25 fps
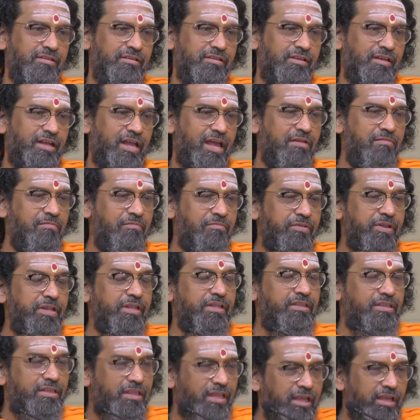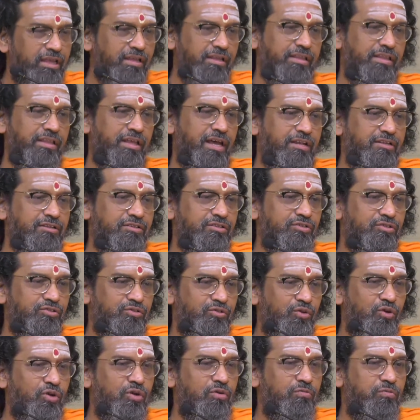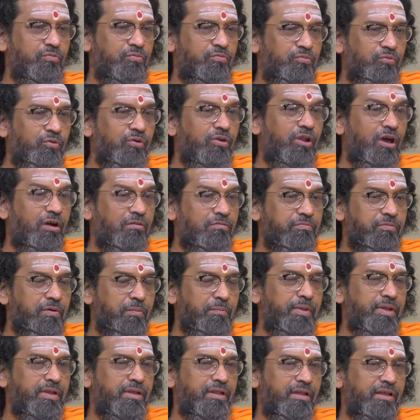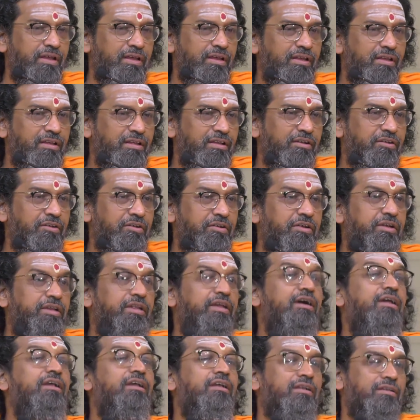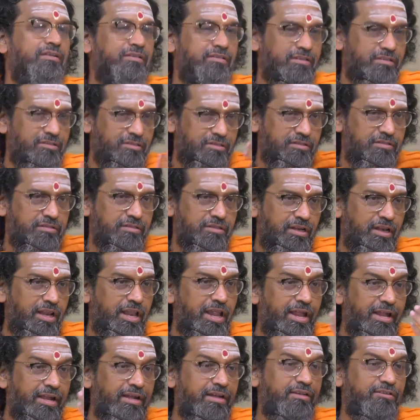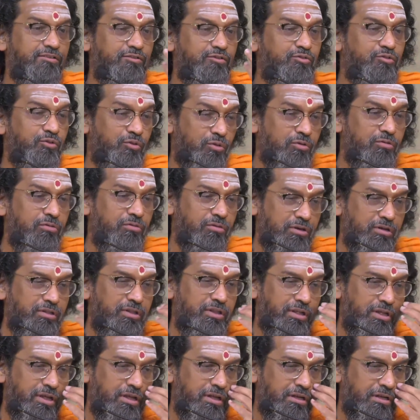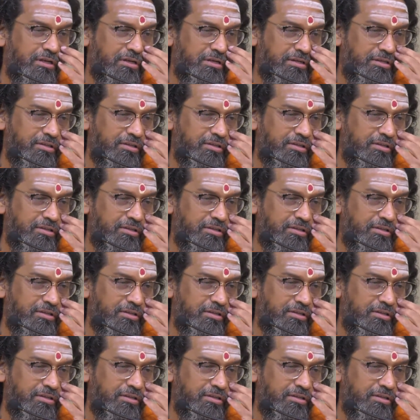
Everything, they are so full of, tears. Gland is so good there.